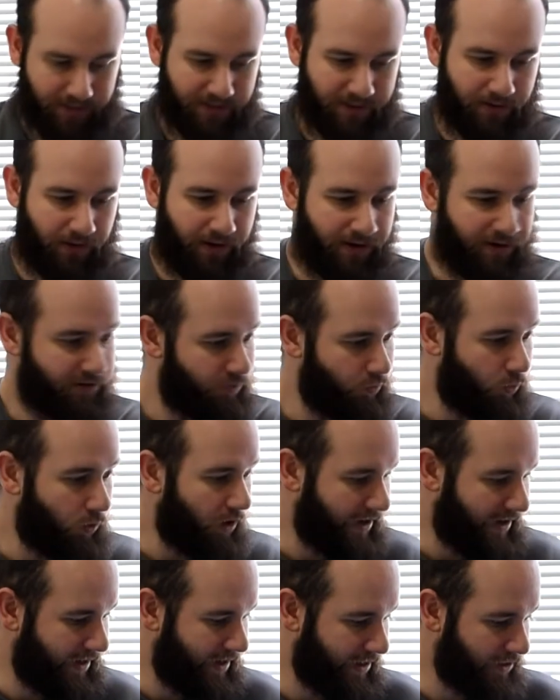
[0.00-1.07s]
so there's
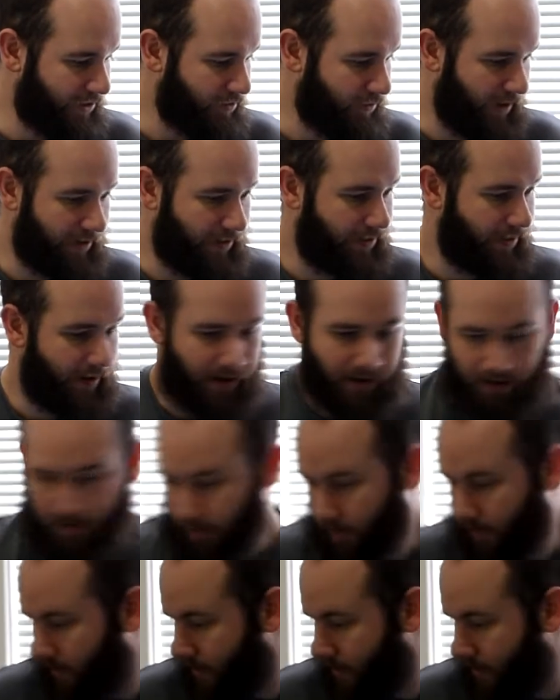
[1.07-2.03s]
one hint right there.